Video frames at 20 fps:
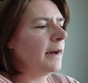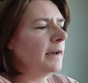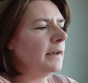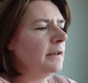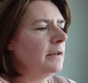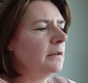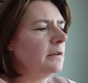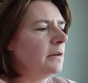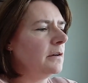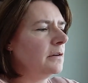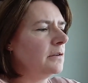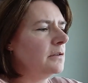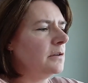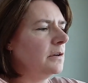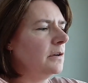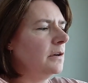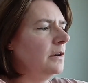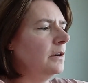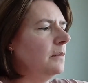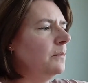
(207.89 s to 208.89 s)
I
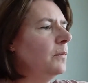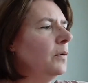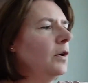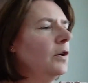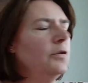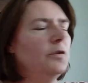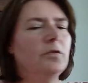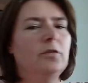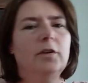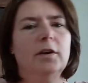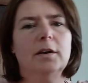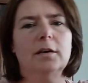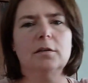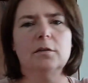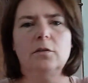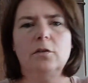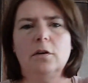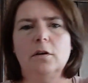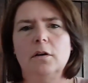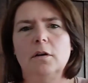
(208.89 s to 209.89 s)
bought the
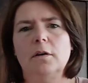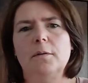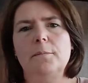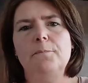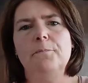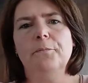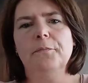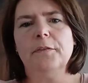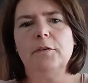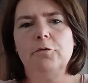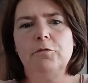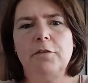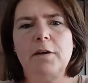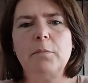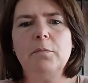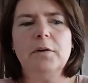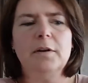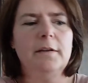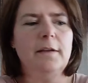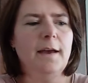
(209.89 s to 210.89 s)

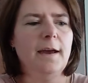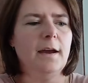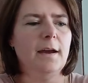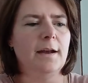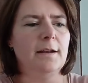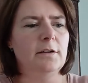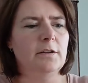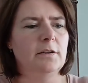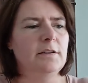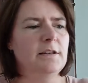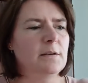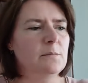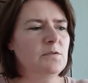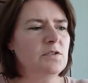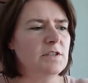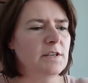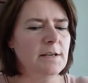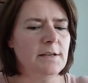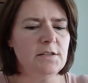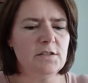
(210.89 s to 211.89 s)
fabric there and the
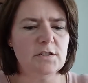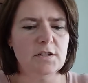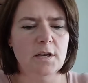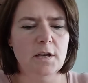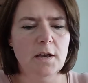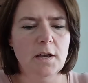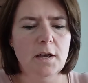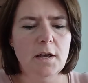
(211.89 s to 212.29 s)
DMCs,